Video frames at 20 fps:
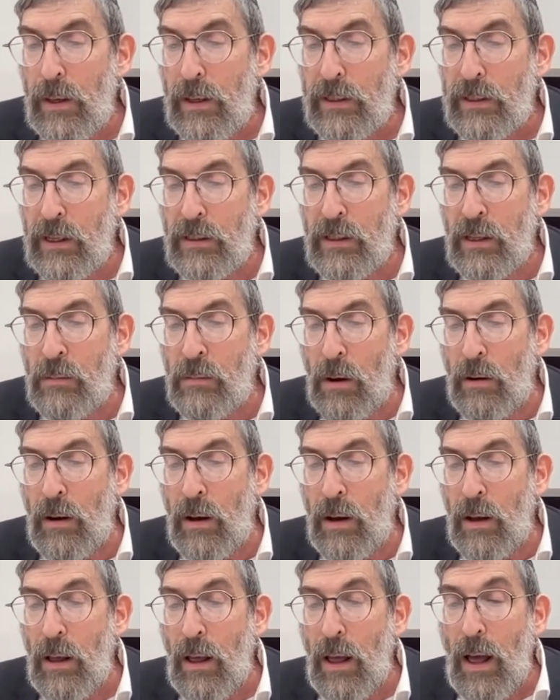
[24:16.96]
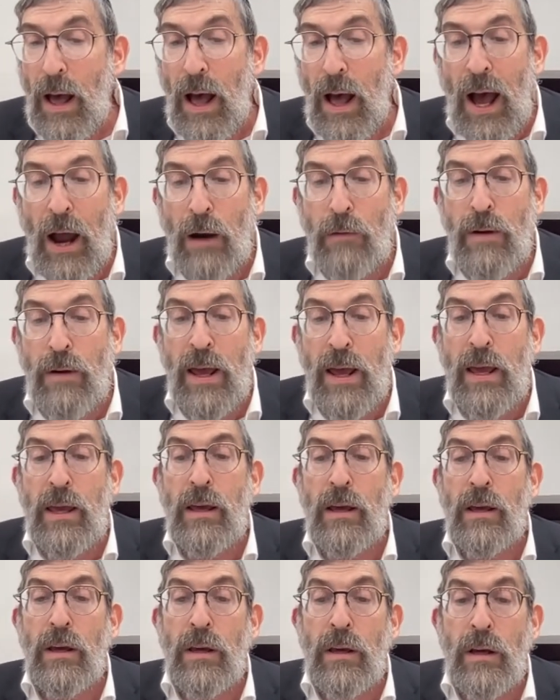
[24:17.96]
Says the Gemara,
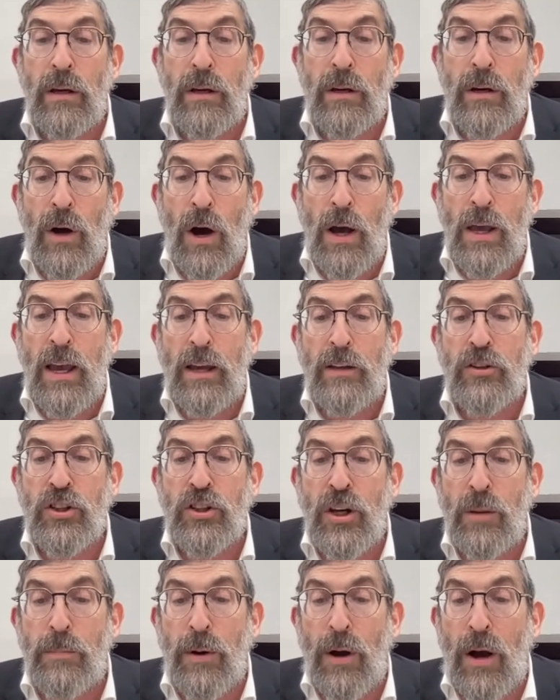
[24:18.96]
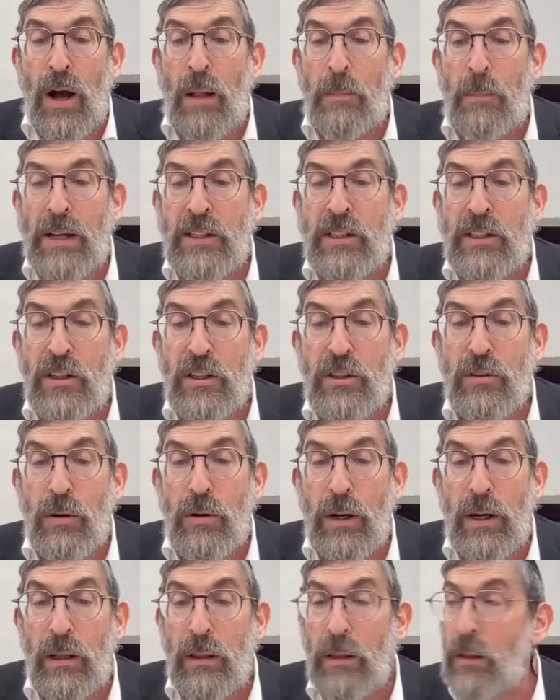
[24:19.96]
hare koyin sheba al bas
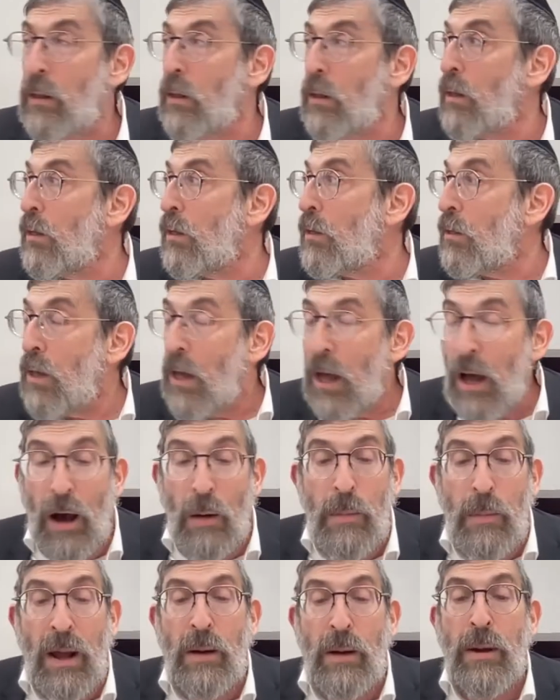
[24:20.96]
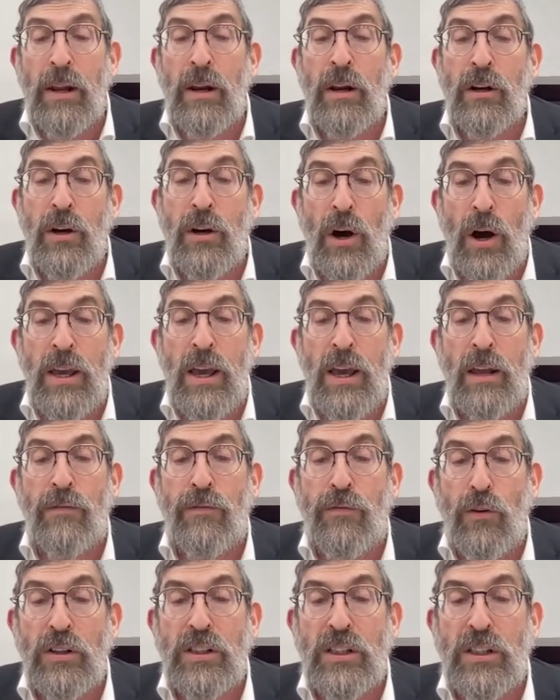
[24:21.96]
yisrael. How about a koyin
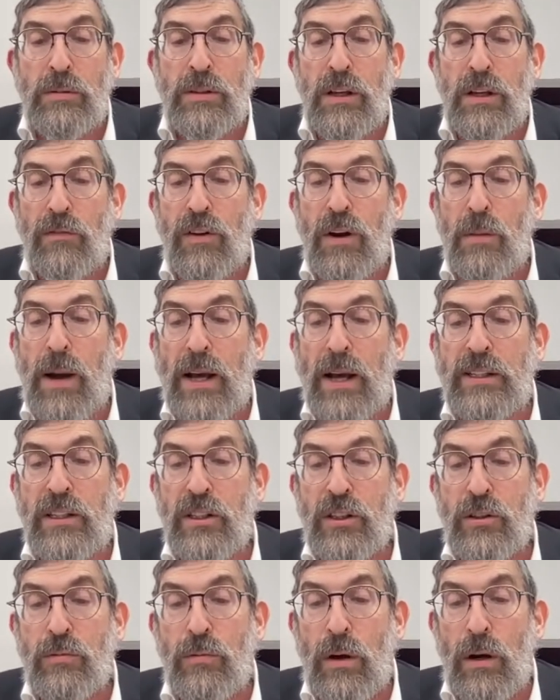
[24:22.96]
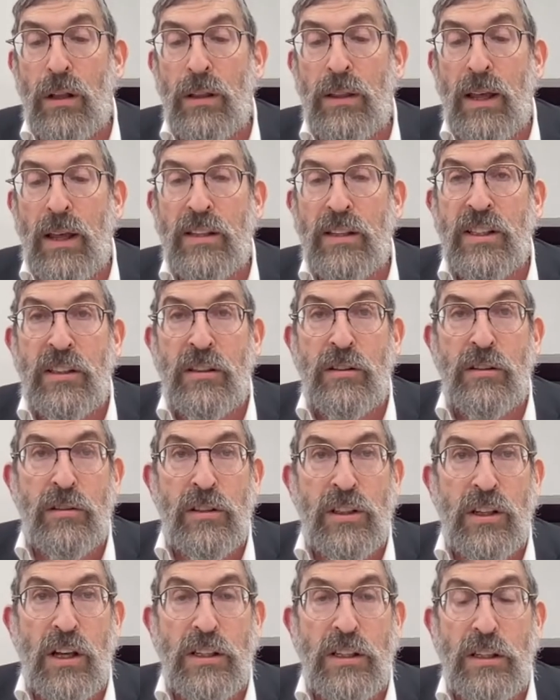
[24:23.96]
forces himself on a bas yisrael? Now this is
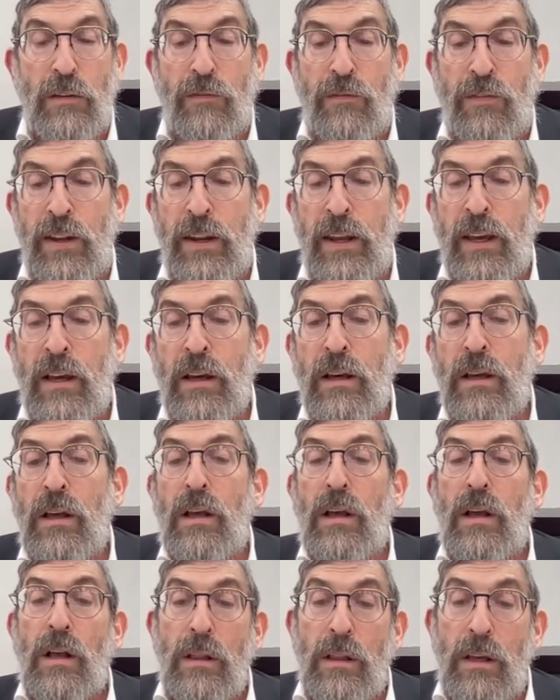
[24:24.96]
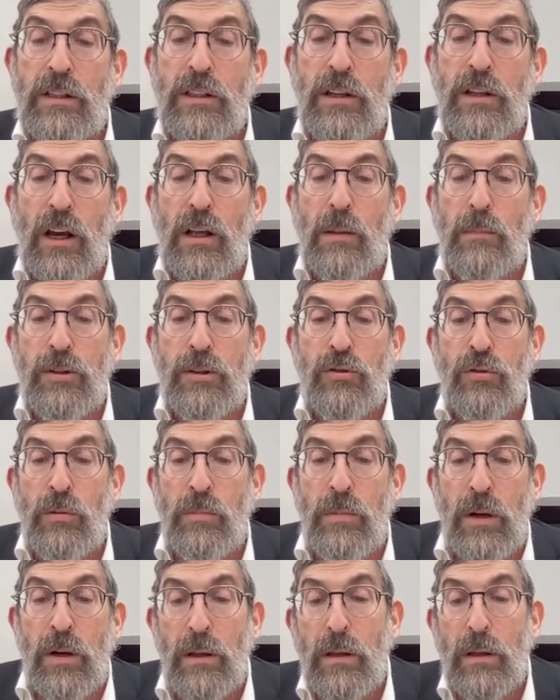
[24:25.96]
discussing feeding. Loisoichel
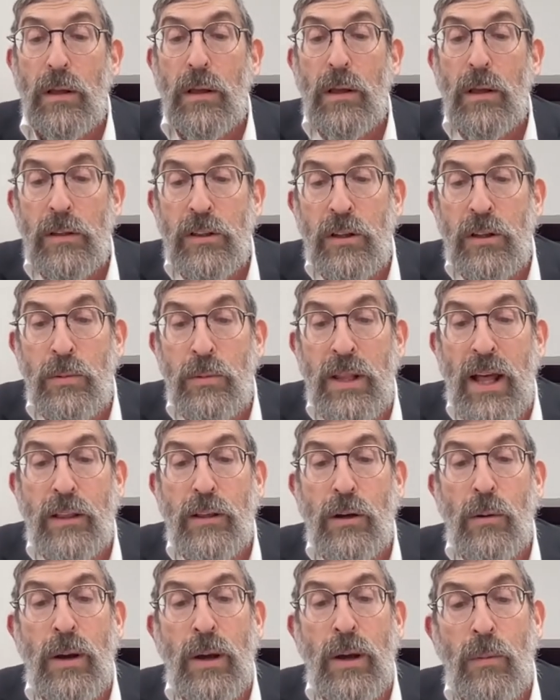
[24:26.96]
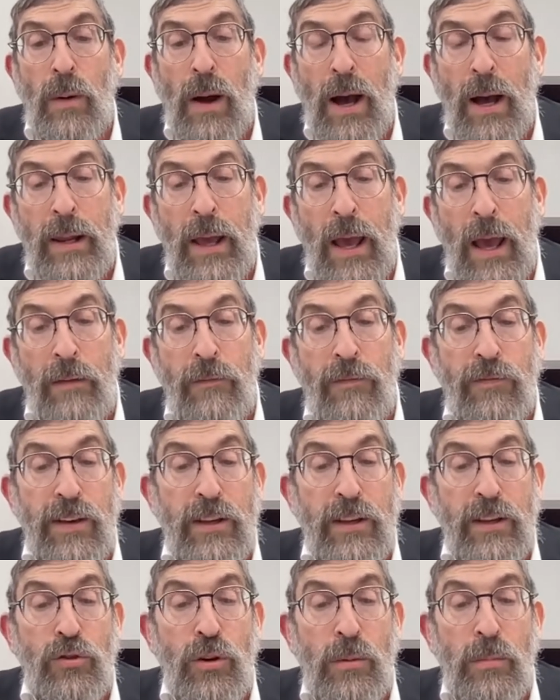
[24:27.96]
betruma, she would not go ahead rad and
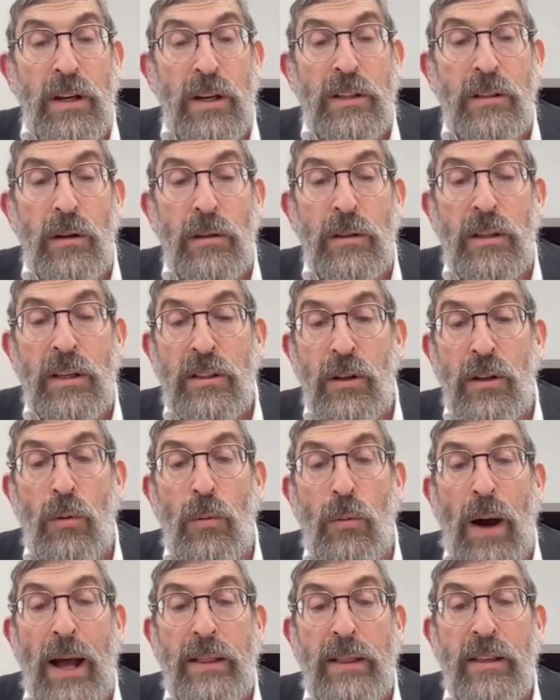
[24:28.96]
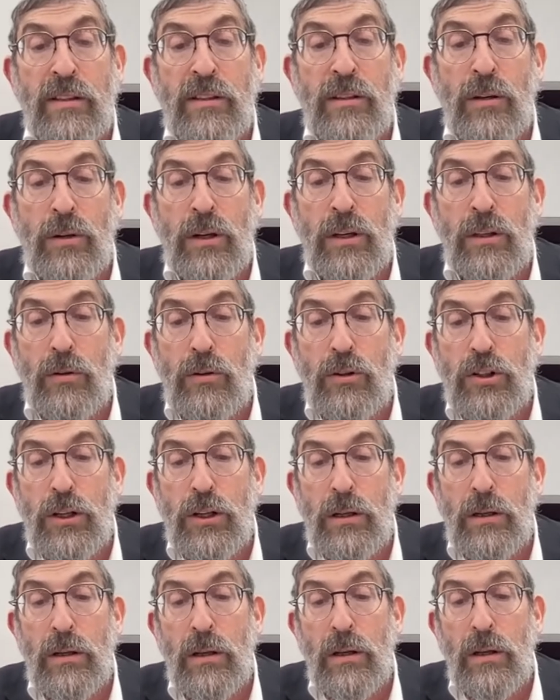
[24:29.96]
feed truma. There's no rad, there's no
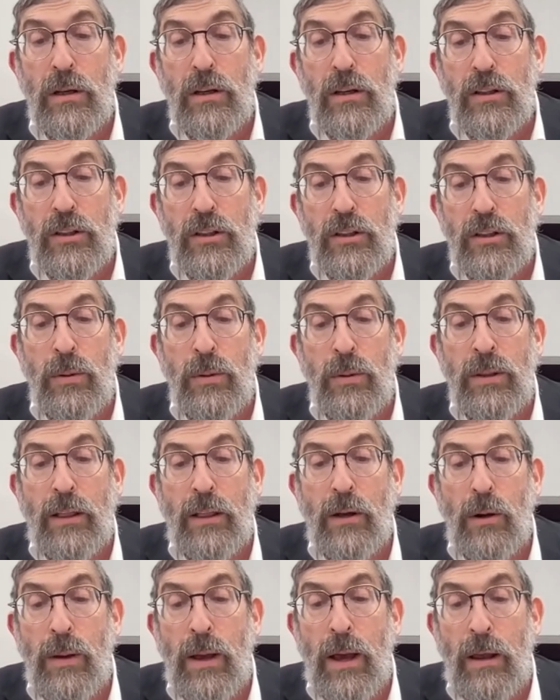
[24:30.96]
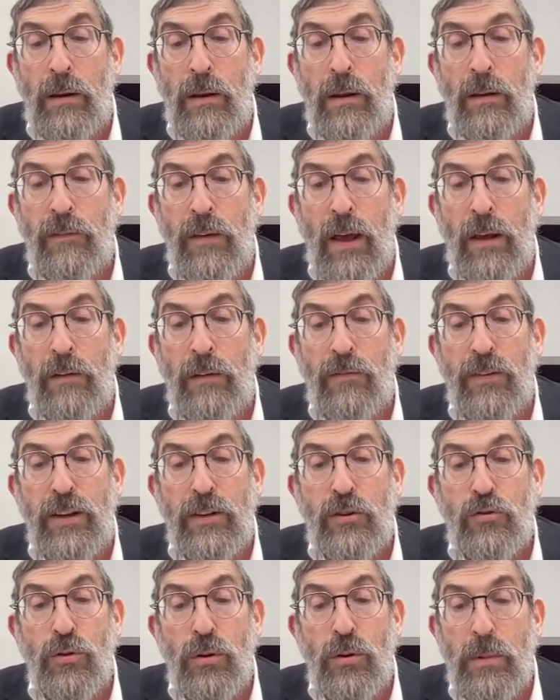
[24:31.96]
kedushin, so would not go ahead and
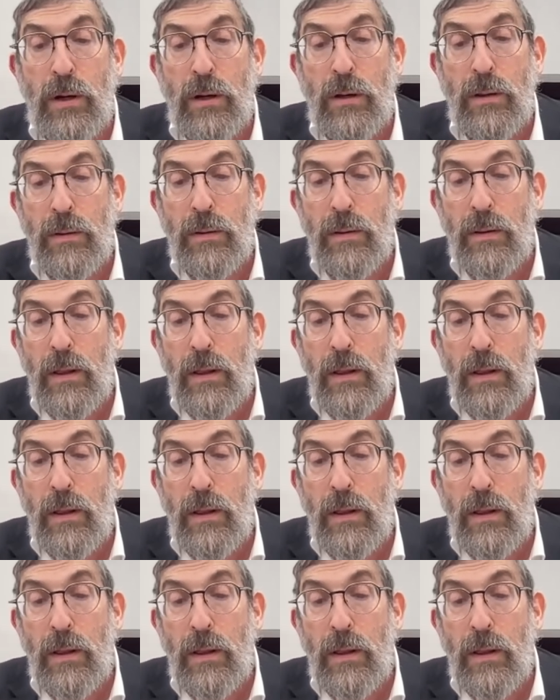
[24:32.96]
feed truma.